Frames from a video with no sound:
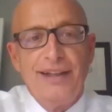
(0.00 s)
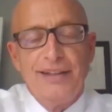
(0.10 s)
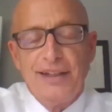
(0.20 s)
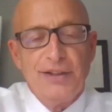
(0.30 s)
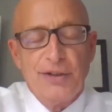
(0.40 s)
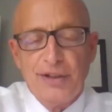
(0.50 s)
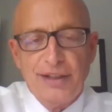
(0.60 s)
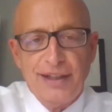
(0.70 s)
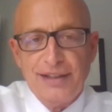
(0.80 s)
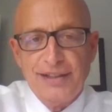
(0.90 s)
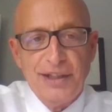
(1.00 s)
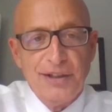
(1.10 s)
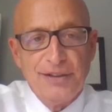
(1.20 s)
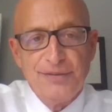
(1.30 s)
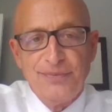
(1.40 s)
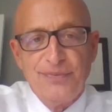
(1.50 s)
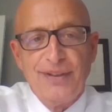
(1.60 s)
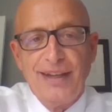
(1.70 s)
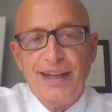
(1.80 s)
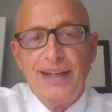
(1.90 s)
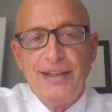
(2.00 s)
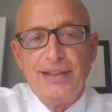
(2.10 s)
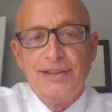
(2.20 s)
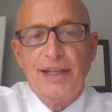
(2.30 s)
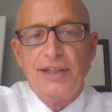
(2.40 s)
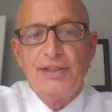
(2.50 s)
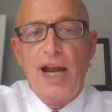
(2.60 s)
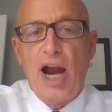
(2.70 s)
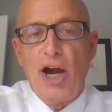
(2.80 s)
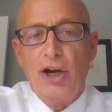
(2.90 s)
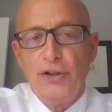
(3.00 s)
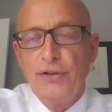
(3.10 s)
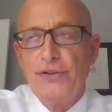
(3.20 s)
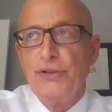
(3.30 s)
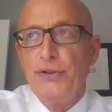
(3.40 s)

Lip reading: They think they're going to get a deal, and it's harder